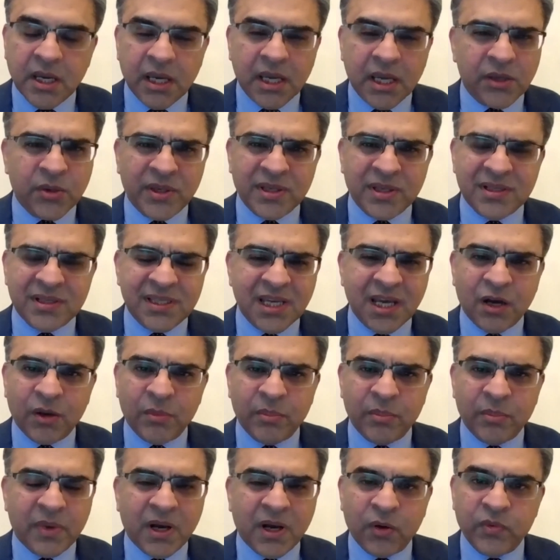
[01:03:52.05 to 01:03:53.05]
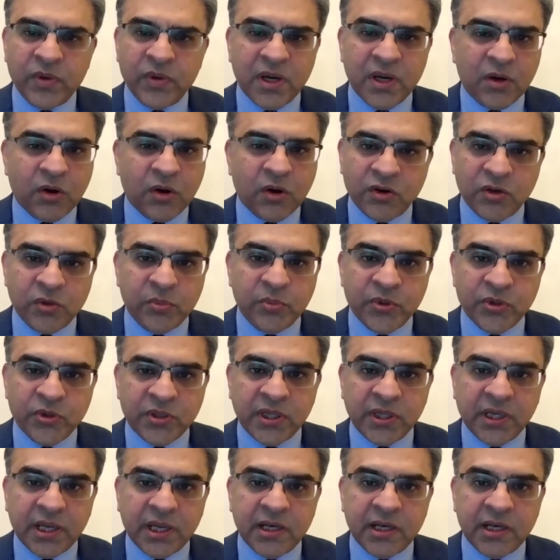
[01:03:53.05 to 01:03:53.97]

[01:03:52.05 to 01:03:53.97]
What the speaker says: you can see how we are contributing,